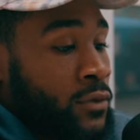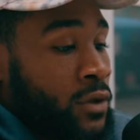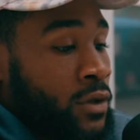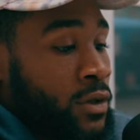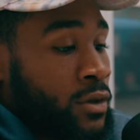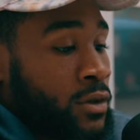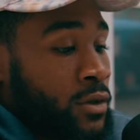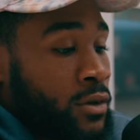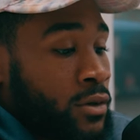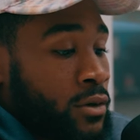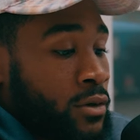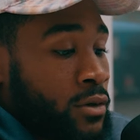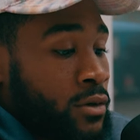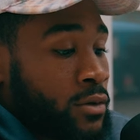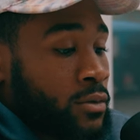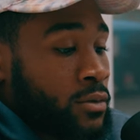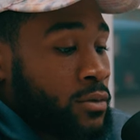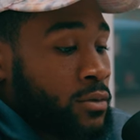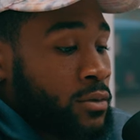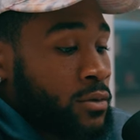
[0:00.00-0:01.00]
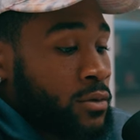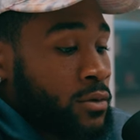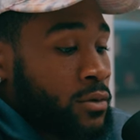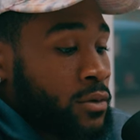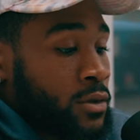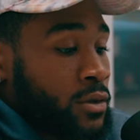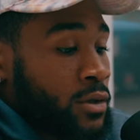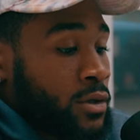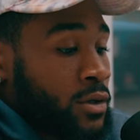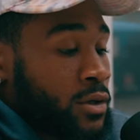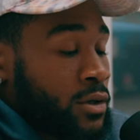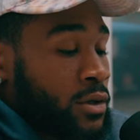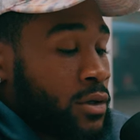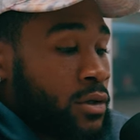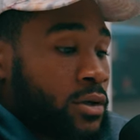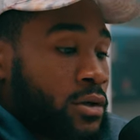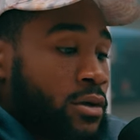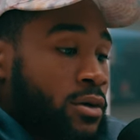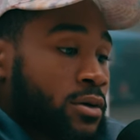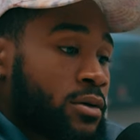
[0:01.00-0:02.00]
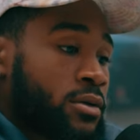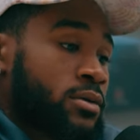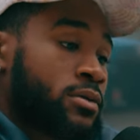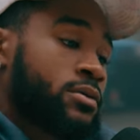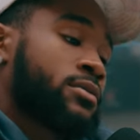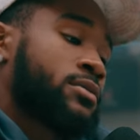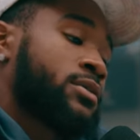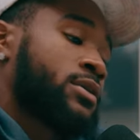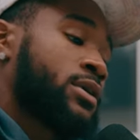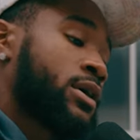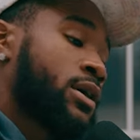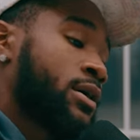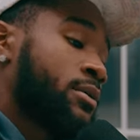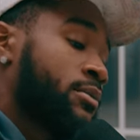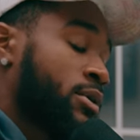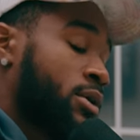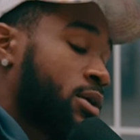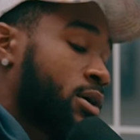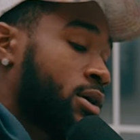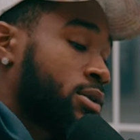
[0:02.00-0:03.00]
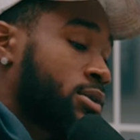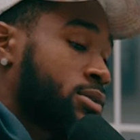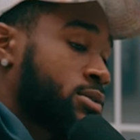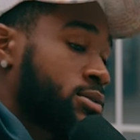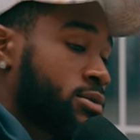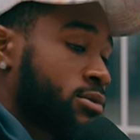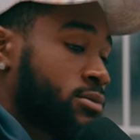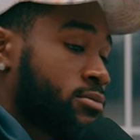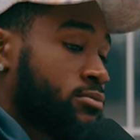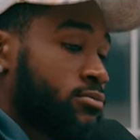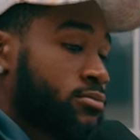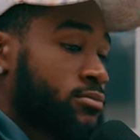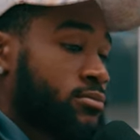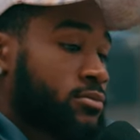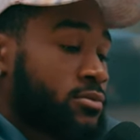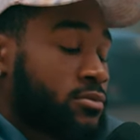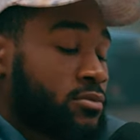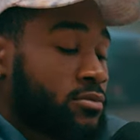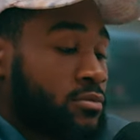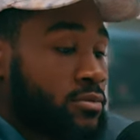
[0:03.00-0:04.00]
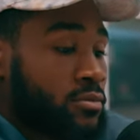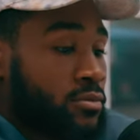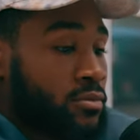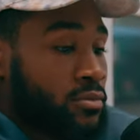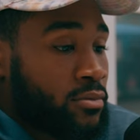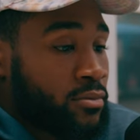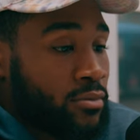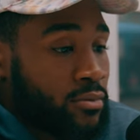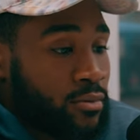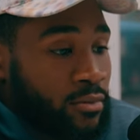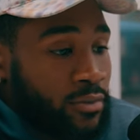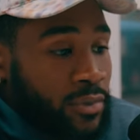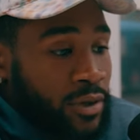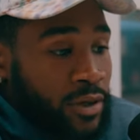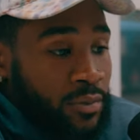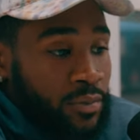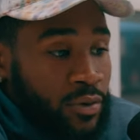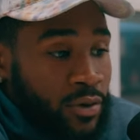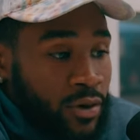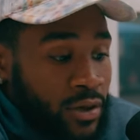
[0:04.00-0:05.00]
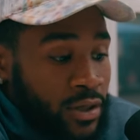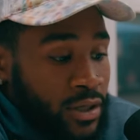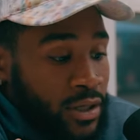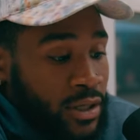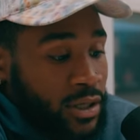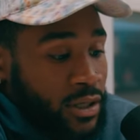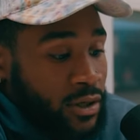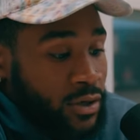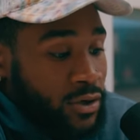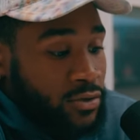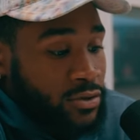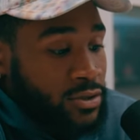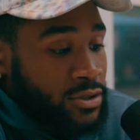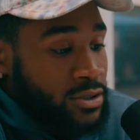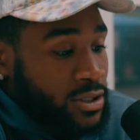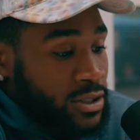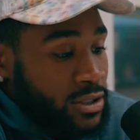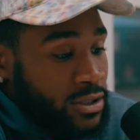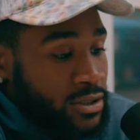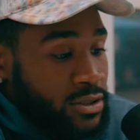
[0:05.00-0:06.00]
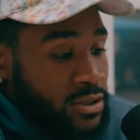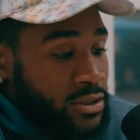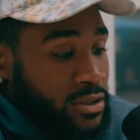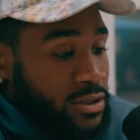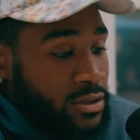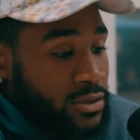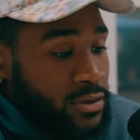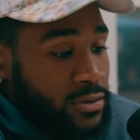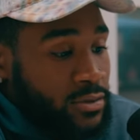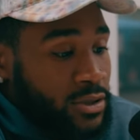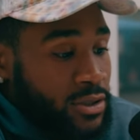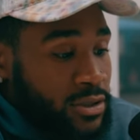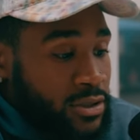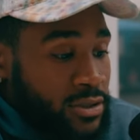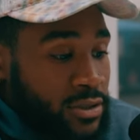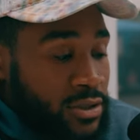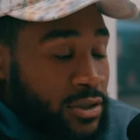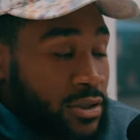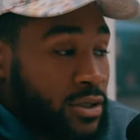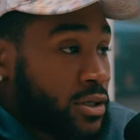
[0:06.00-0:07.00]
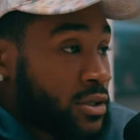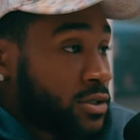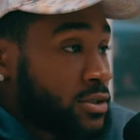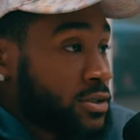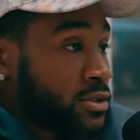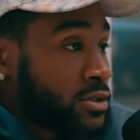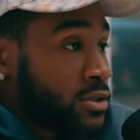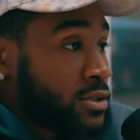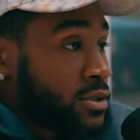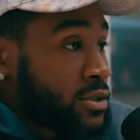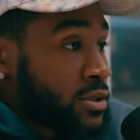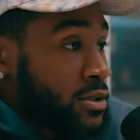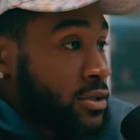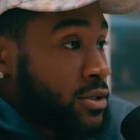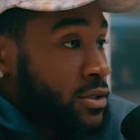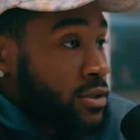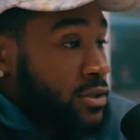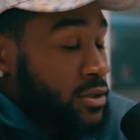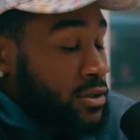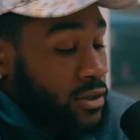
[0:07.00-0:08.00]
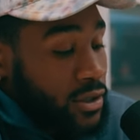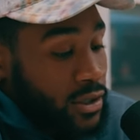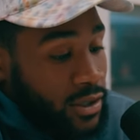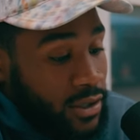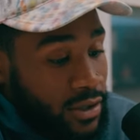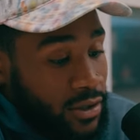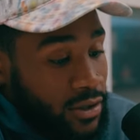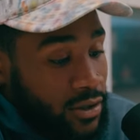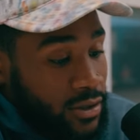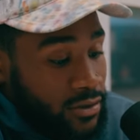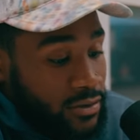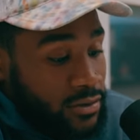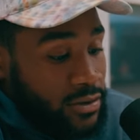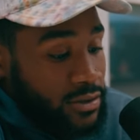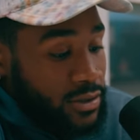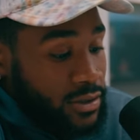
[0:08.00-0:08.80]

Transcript: Yeah, um, uh, I gotta be honest, um, big part of that culture change is um, Nick Sirianni, head coach.